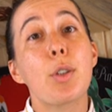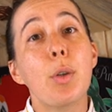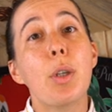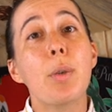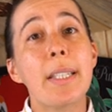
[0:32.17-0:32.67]
so
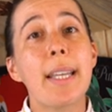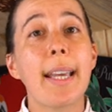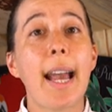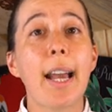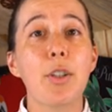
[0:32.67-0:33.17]
you can
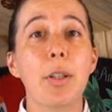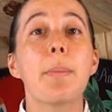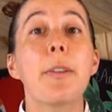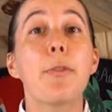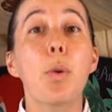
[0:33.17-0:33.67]
take action
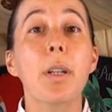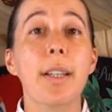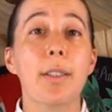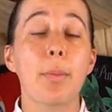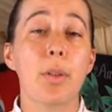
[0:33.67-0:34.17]
before
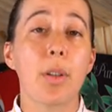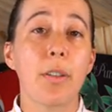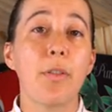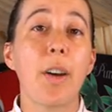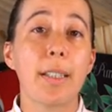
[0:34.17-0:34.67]
customers are
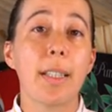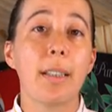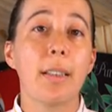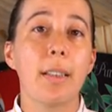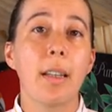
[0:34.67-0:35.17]

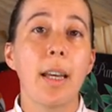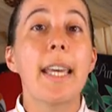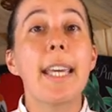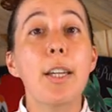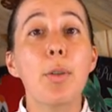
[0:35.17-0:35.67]
affected,
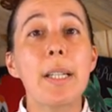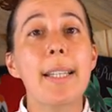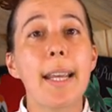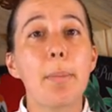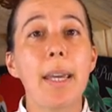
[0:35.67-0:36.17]

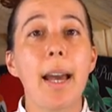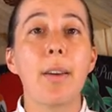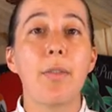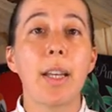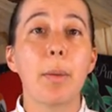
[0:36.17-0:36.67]
increase
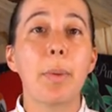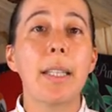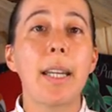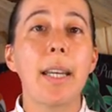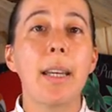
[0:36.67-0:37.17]
API
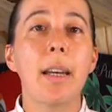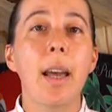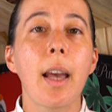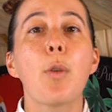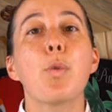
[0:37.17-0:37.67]
availability,
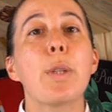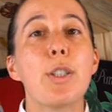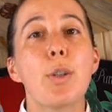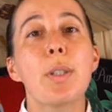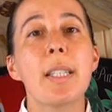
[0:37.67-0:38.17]

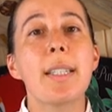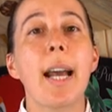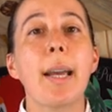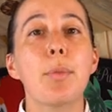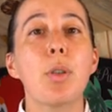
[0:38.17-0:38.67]
reduce the
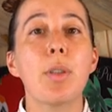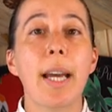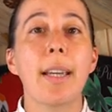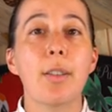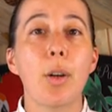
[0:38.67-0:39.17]
time to
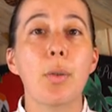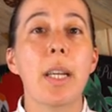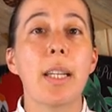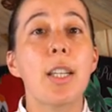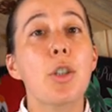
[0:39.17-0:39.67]
diagnose
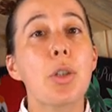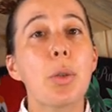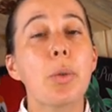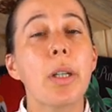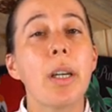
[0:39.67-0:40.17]
an
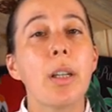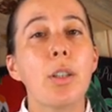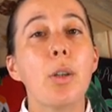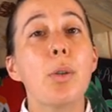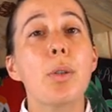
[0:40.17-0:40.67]
issue,
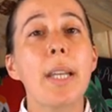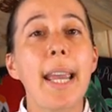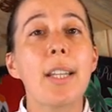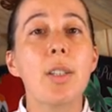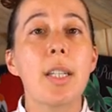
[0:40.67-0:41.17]
use
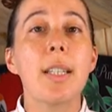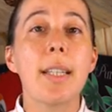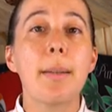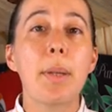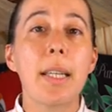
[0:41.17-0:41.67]

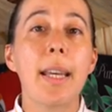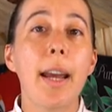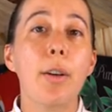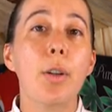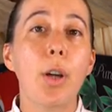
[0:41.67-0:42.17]
HTTP
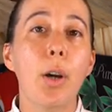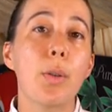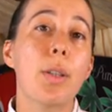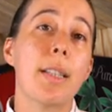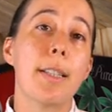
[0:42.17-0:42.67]
error
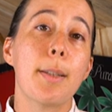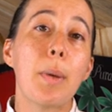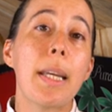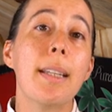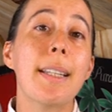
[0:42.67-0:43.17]
codes to
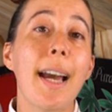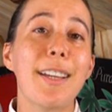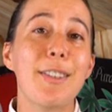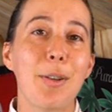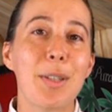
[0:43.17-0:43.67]
speed
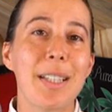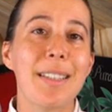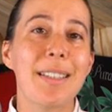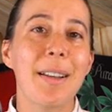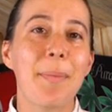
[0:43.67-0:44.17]

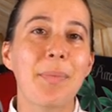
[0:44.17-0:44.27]
diagnosis,